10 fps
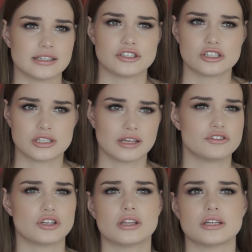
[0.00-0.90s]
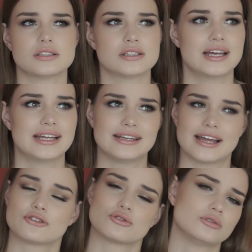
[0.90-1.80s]
It just gives you this
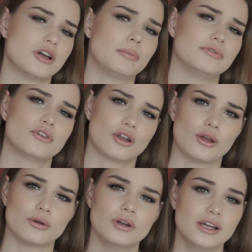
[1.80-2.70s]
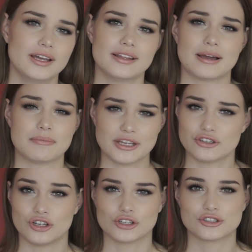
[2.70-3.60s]
natural type of glow that
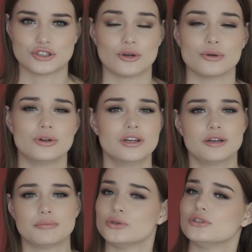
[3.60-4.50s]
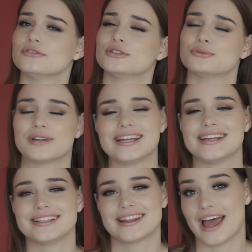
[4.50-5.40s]
makes you look so beautiful and
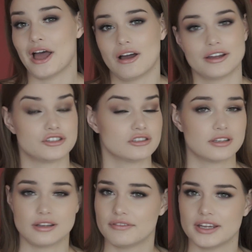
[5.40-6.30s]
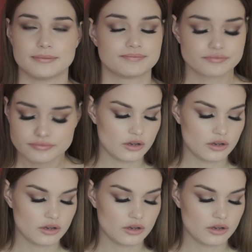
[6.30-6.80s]
radiant that I just love it